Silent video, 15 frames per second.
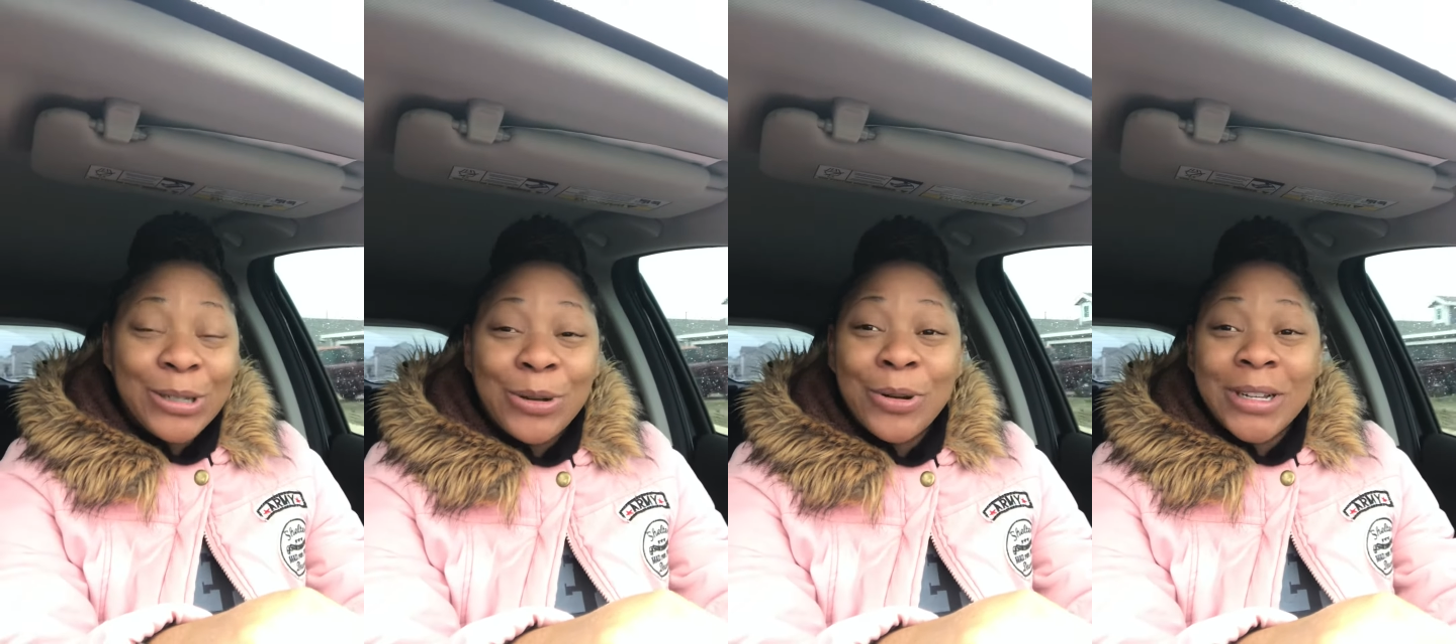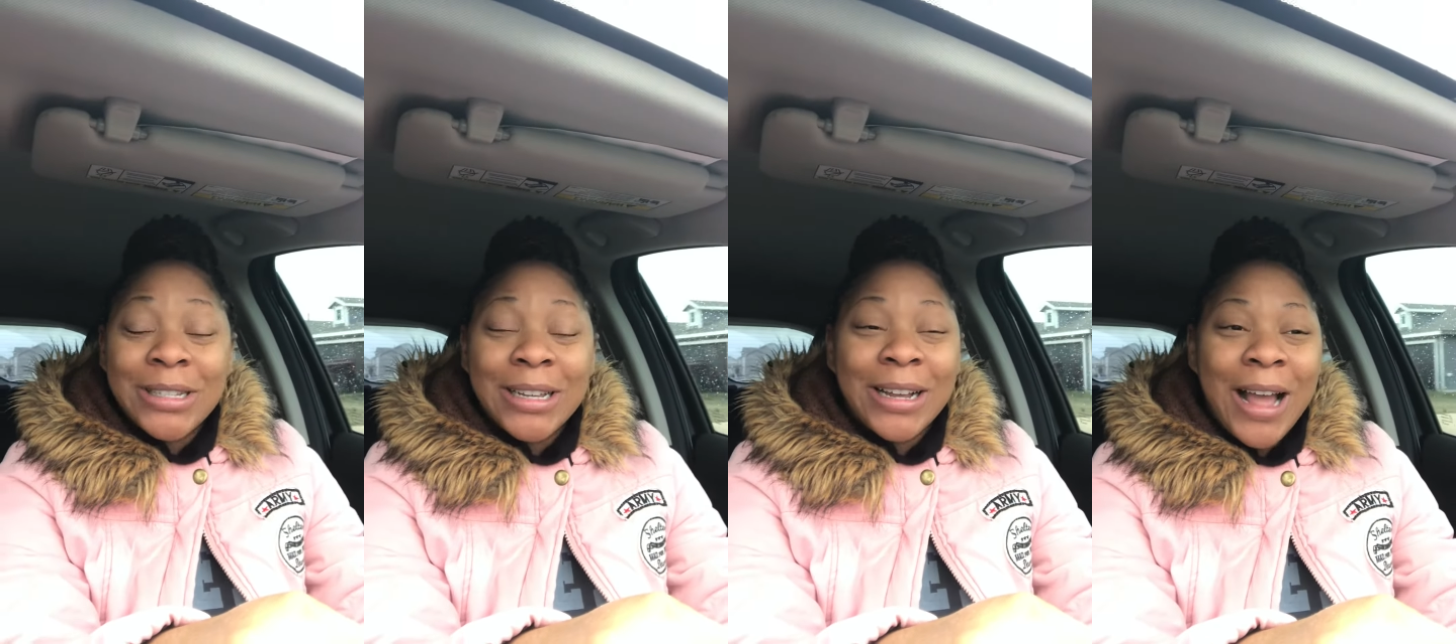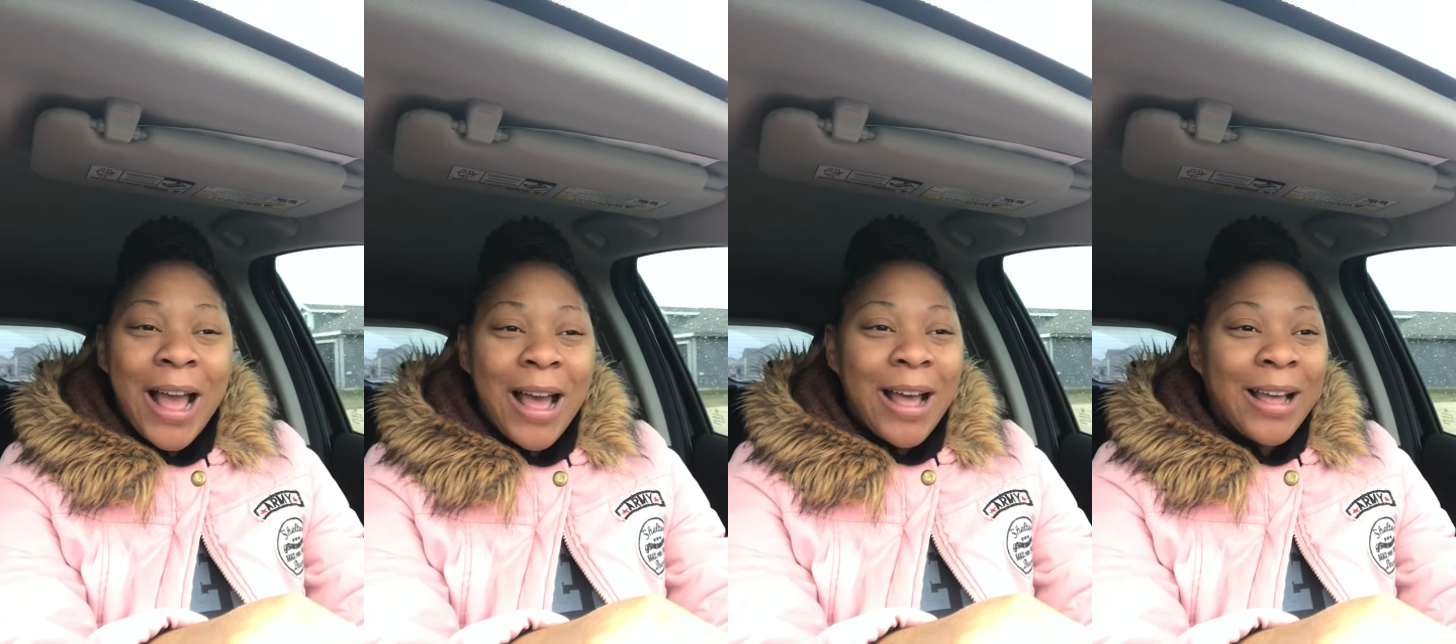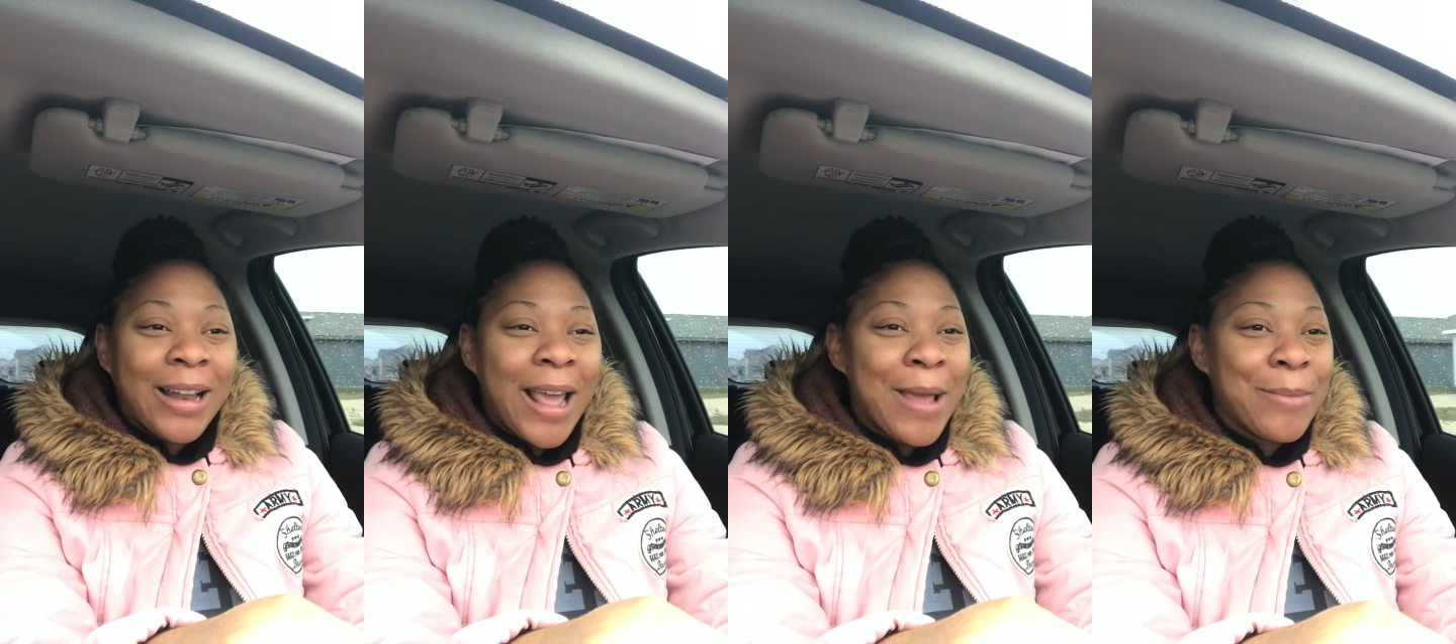Glory to
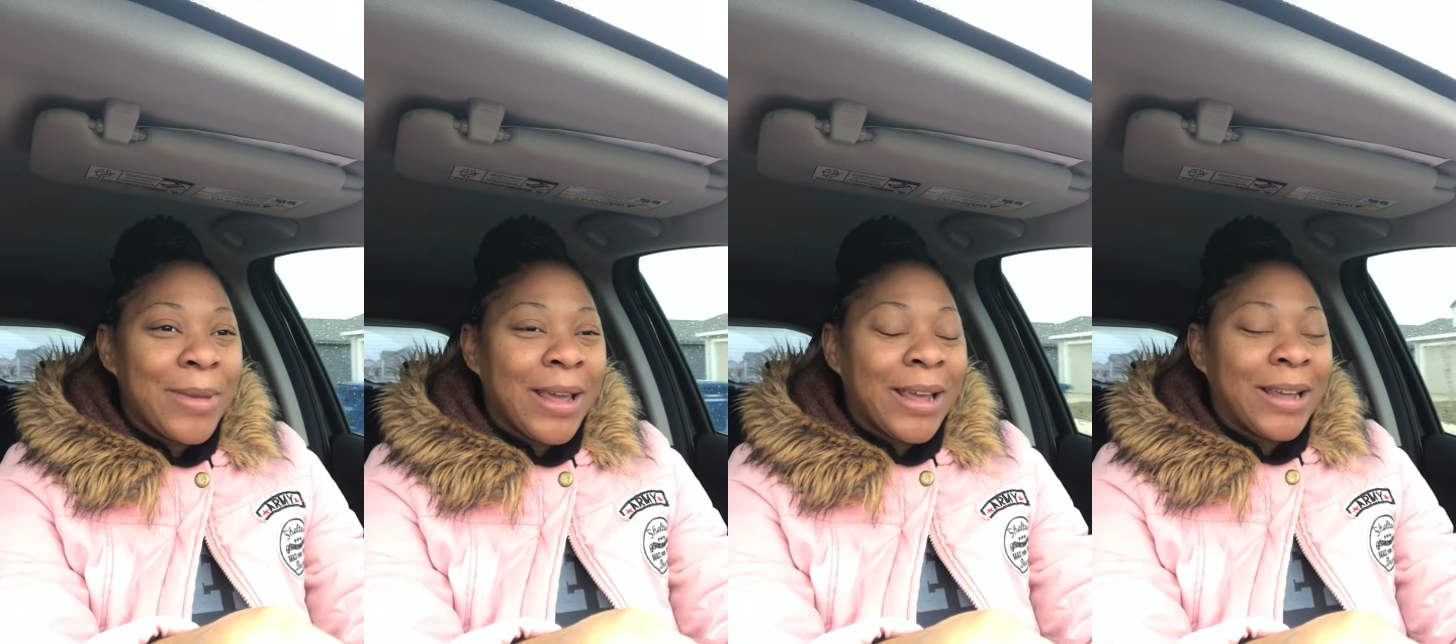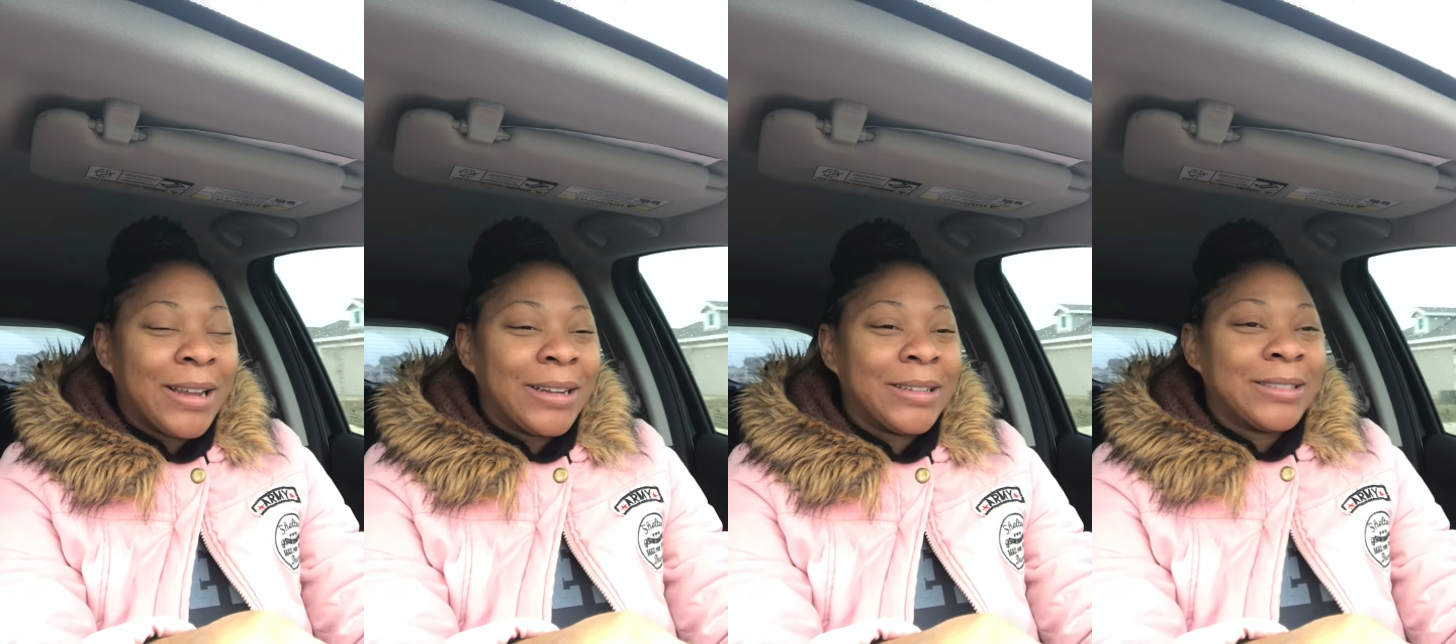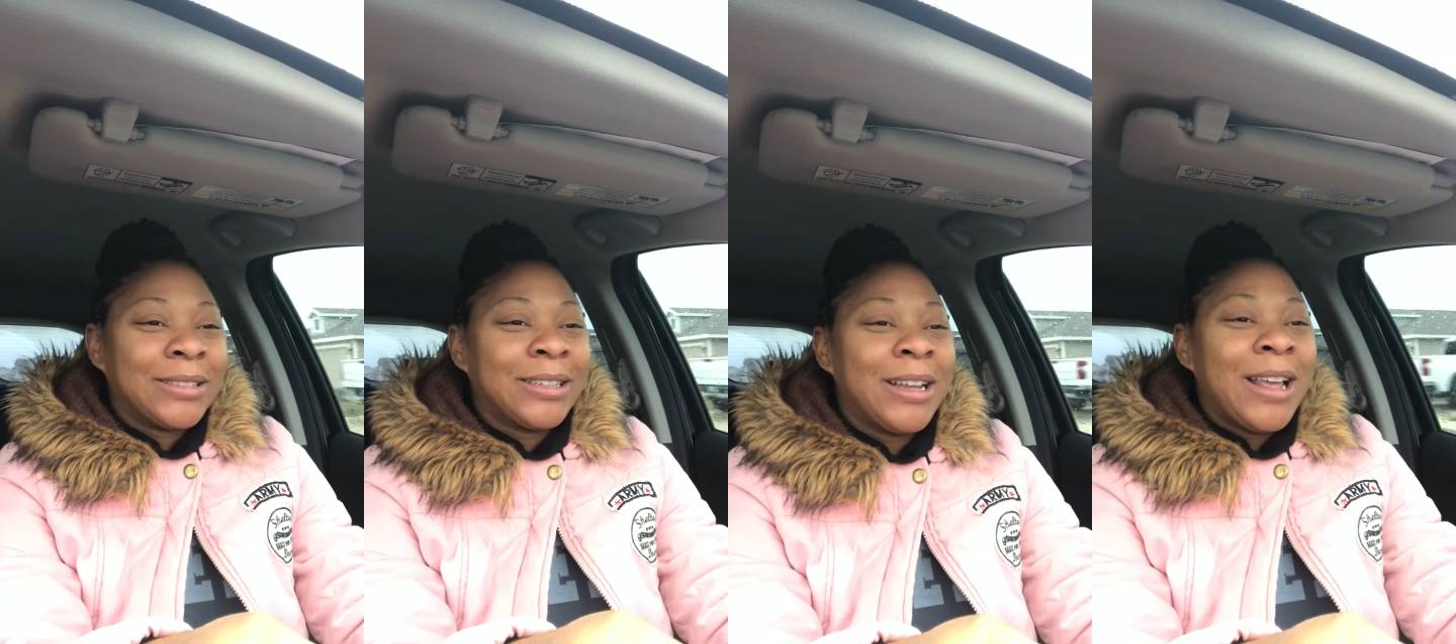God. Amen.